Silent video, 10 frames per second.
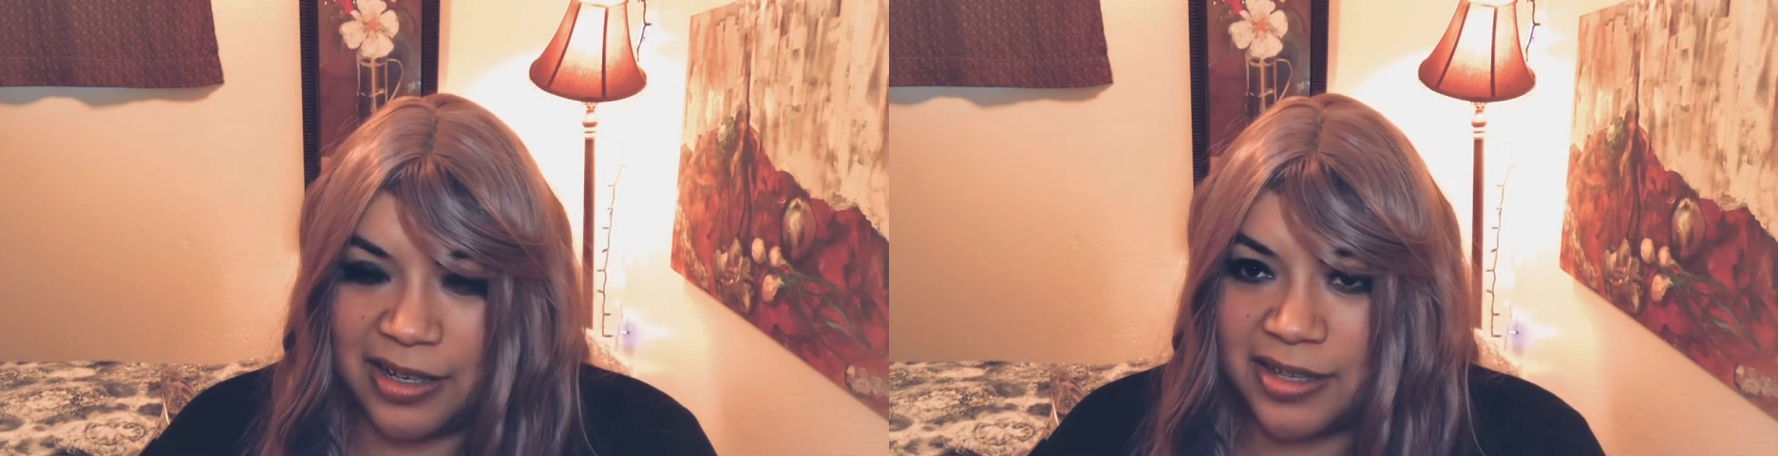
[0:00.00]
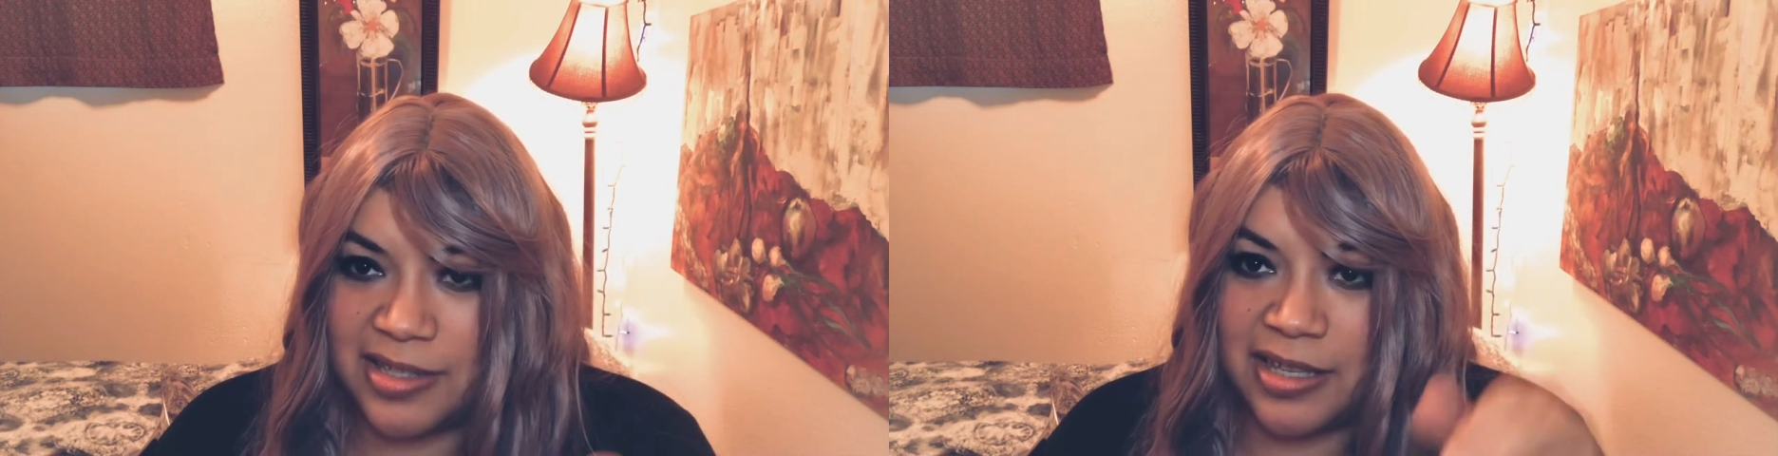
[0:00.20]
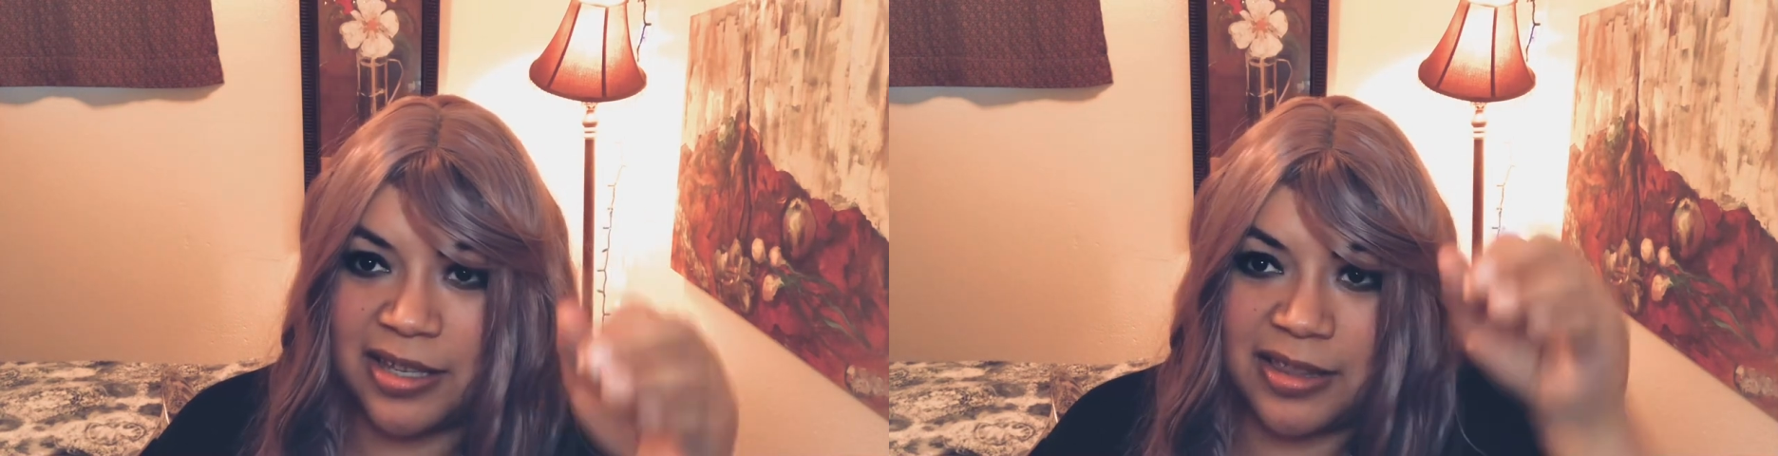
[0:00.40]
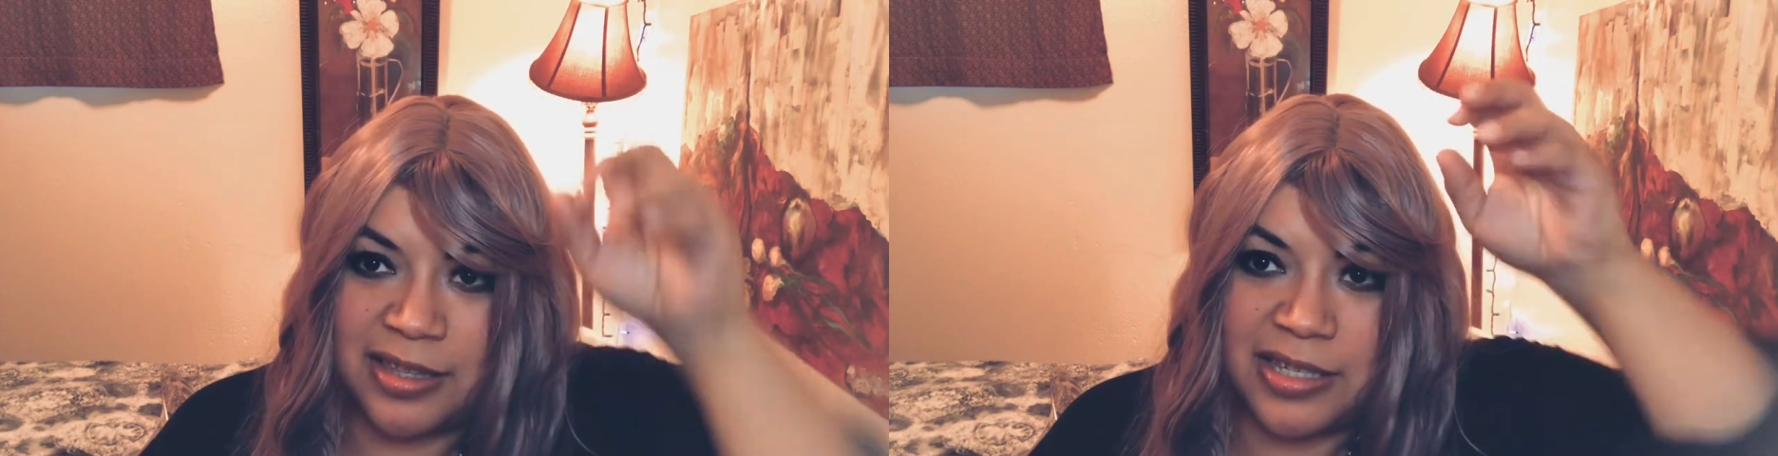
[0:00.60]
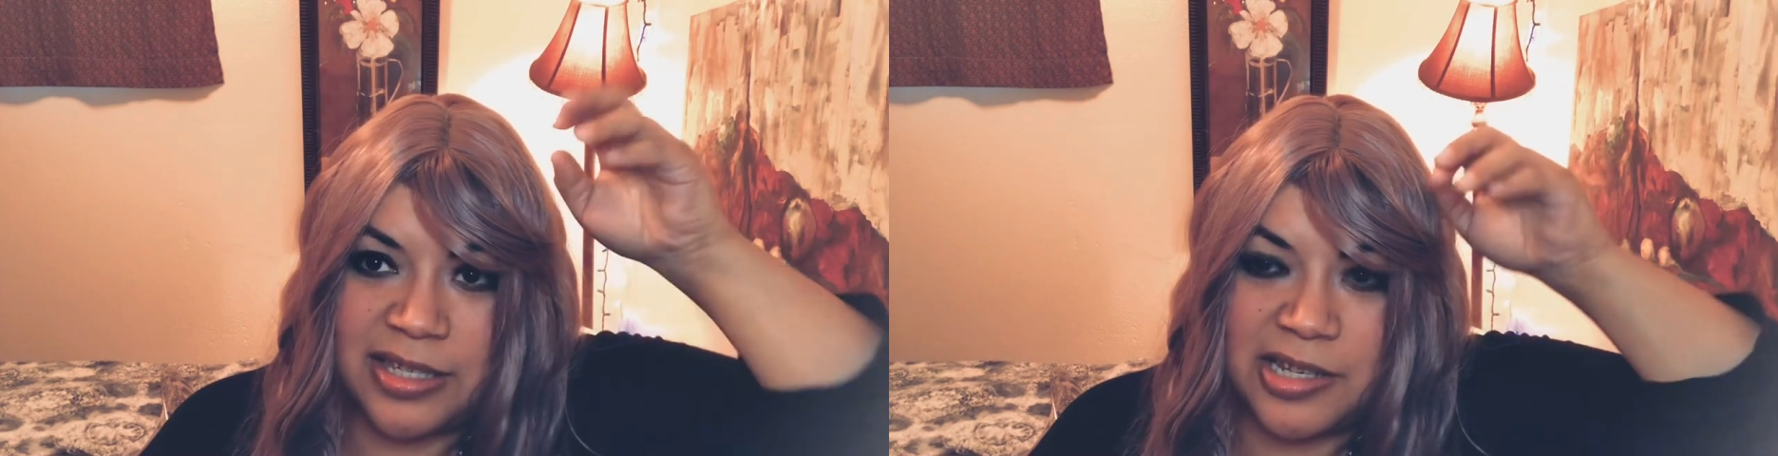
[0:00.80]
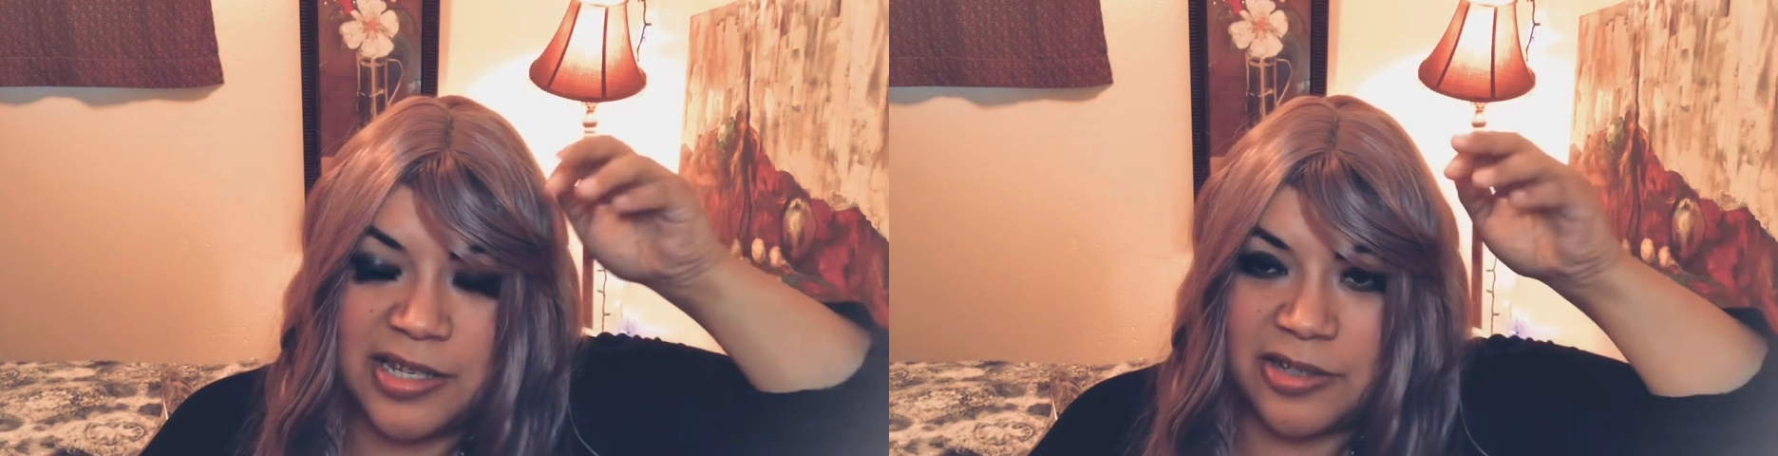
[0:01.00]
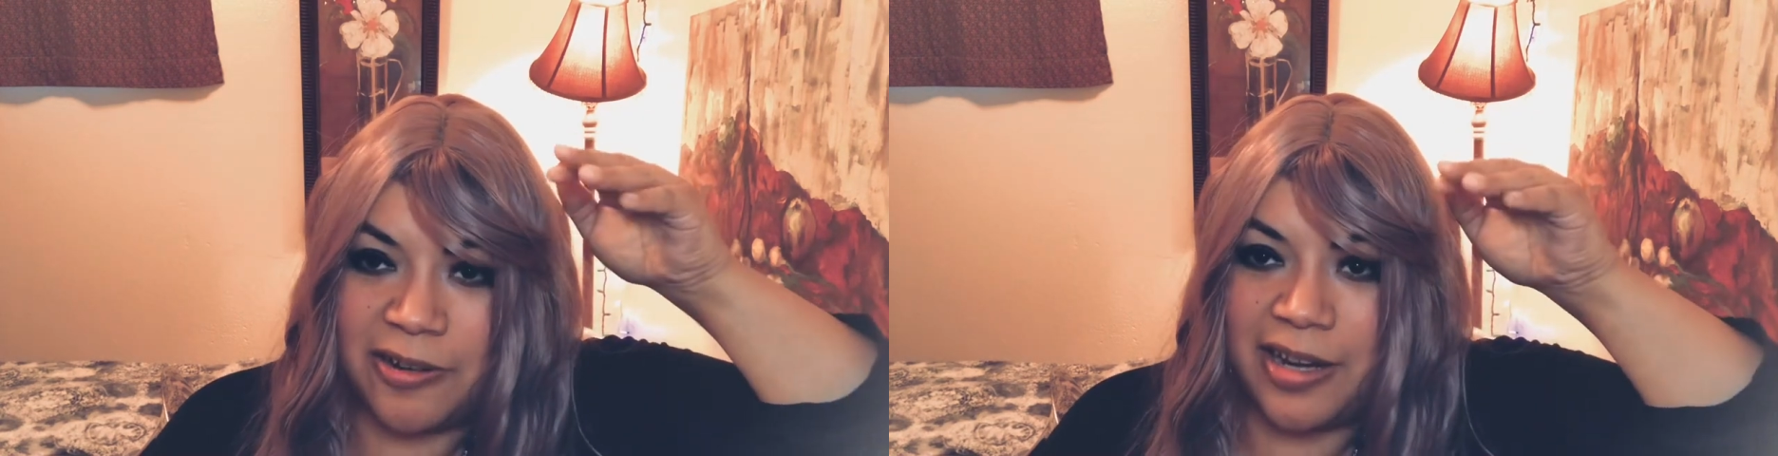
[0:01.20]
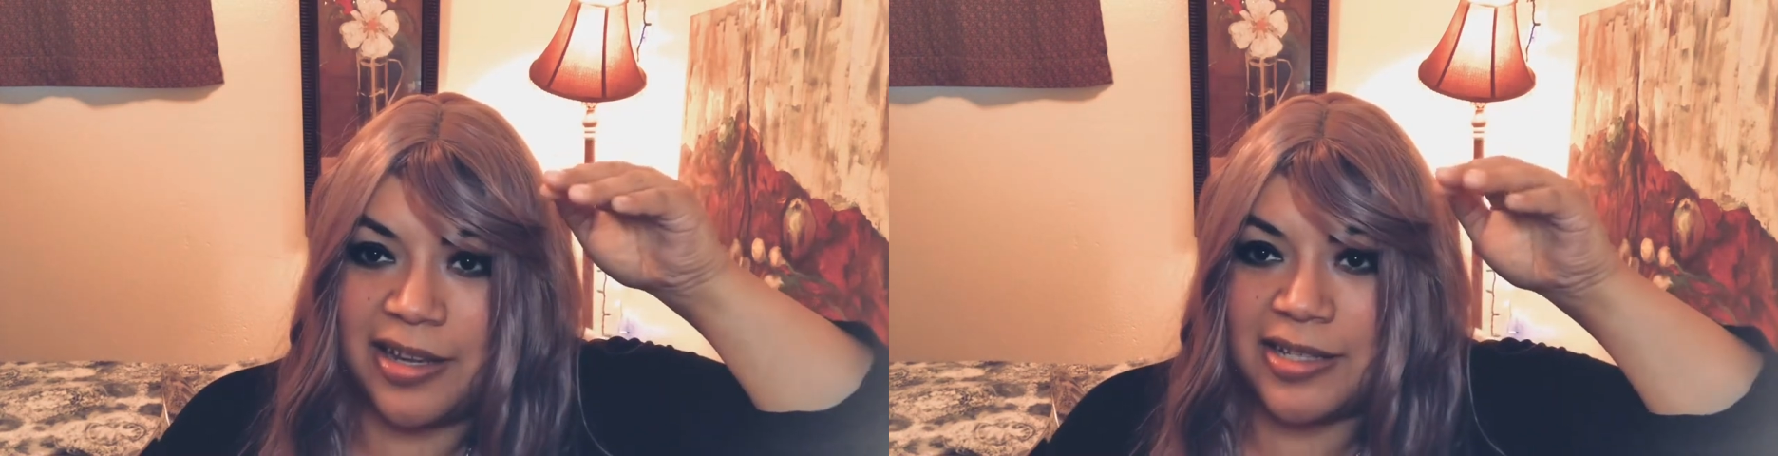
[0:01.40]
because this
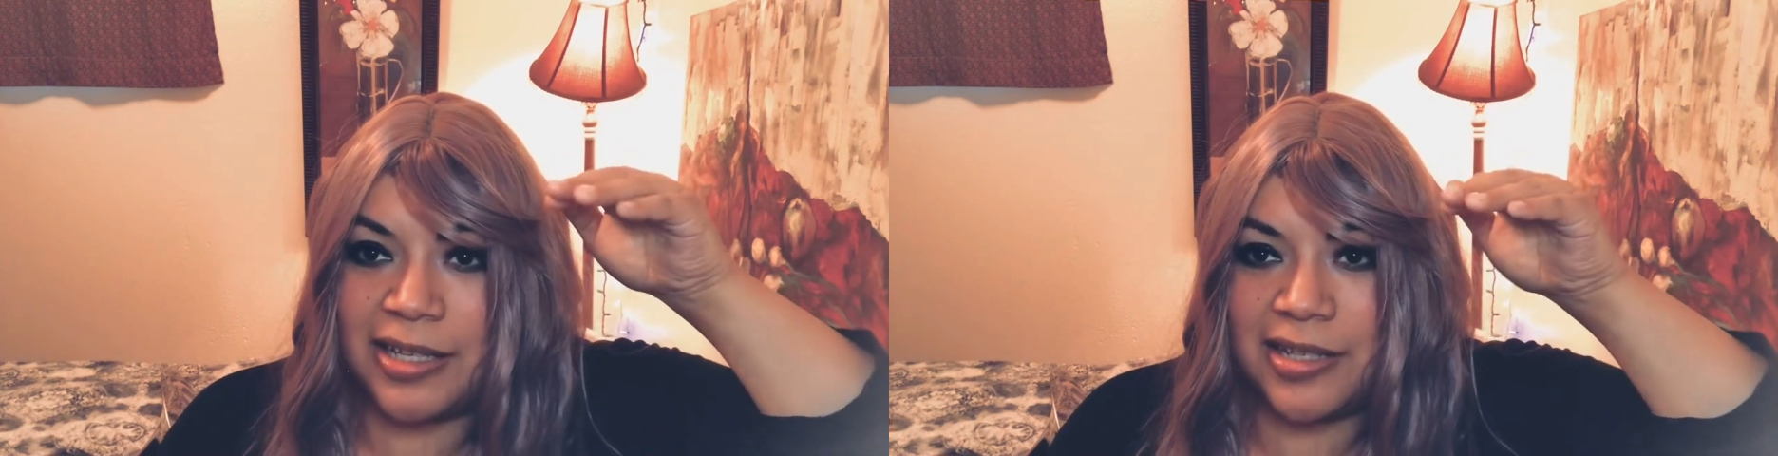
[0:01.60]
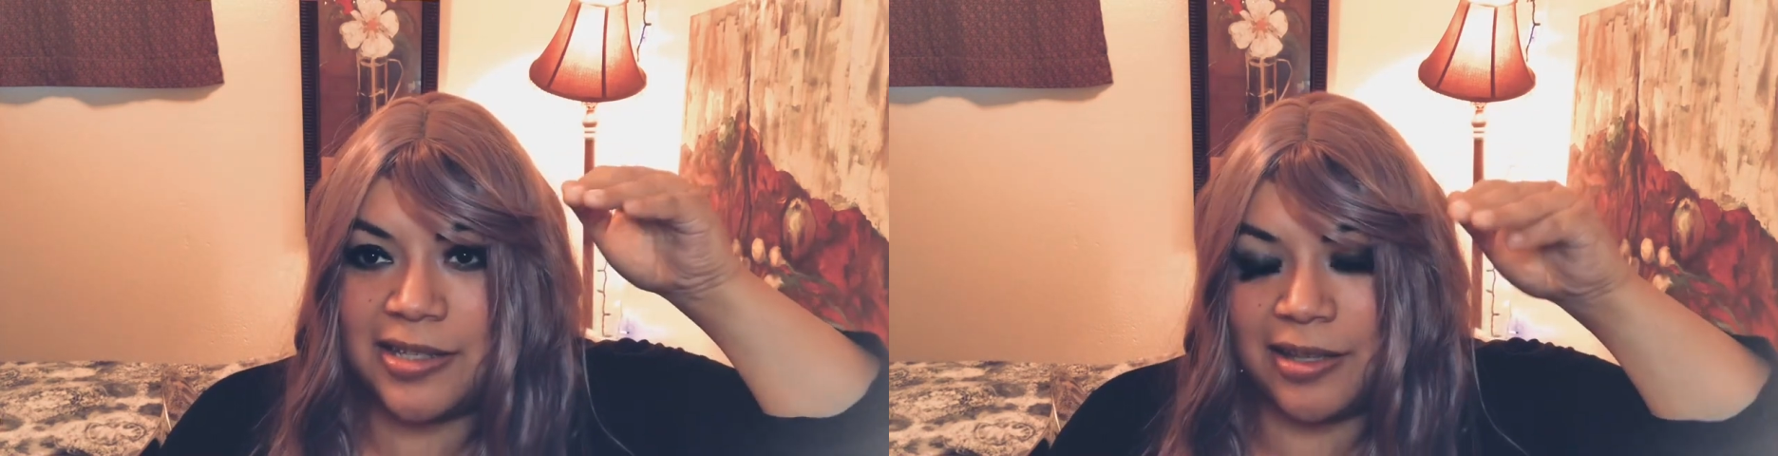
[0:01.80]
dystonia sends